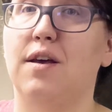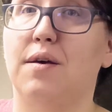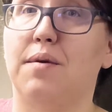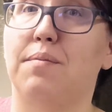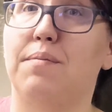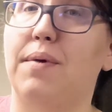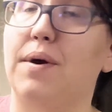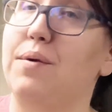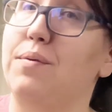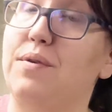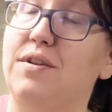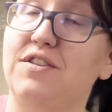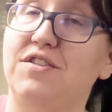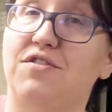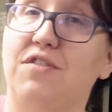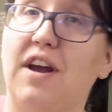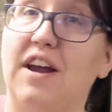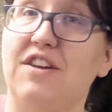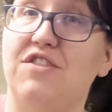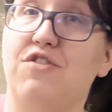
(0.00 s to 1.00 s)
But we'll
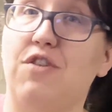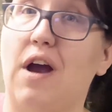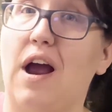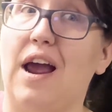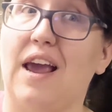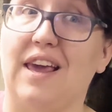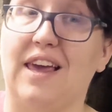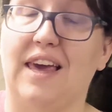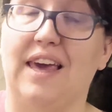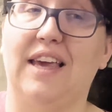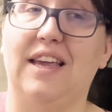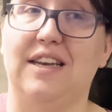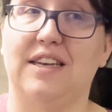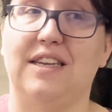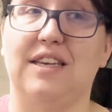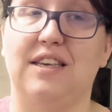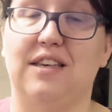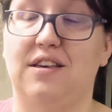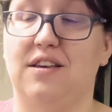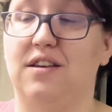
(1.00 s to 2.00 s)
try drying
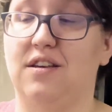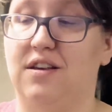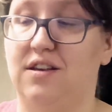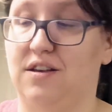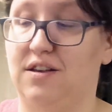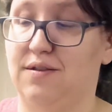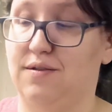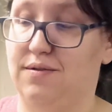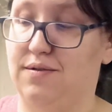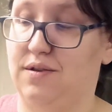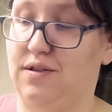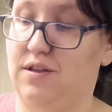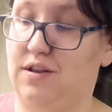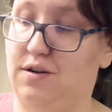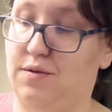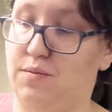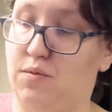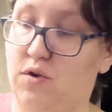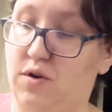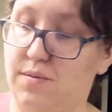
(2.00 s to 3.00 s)
it a
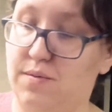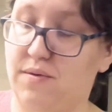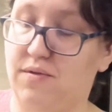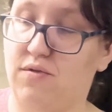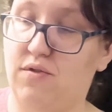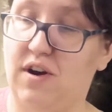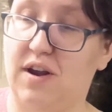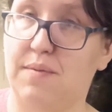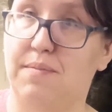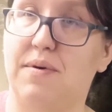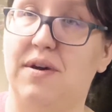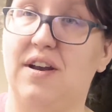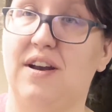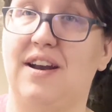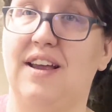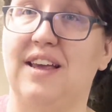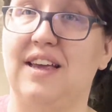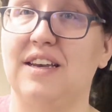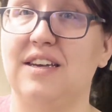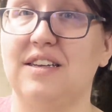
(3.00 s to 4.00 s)
little more before I put it
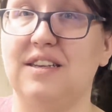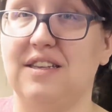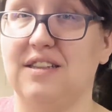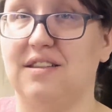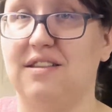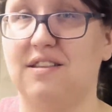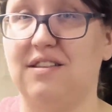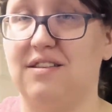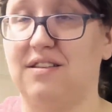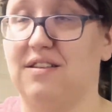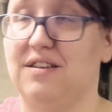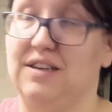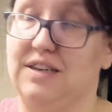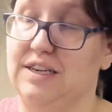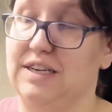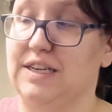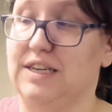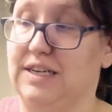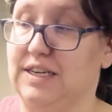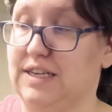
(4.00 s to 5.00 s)
in and
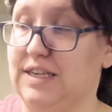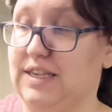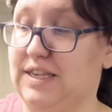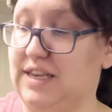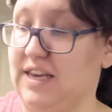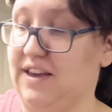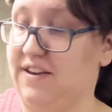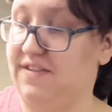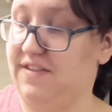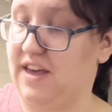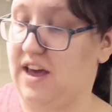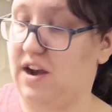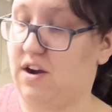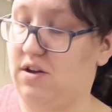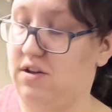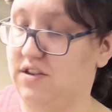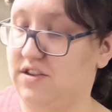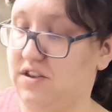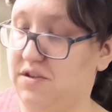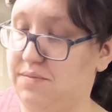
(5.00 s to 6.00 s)
see if that
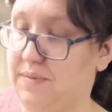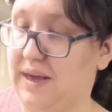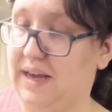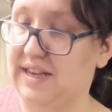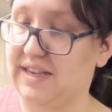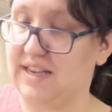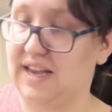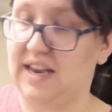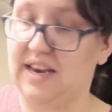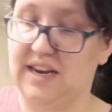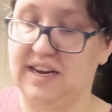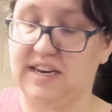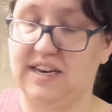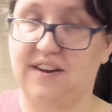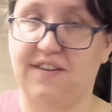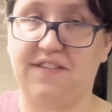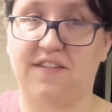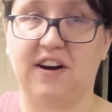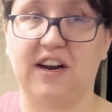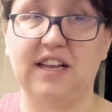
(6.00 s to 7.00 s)
also makes any
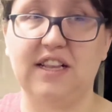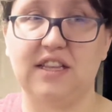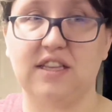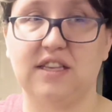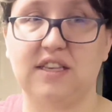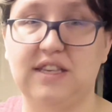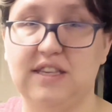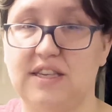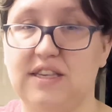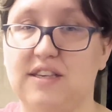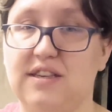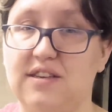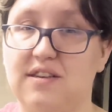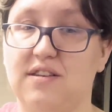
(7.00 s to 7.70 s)
difference.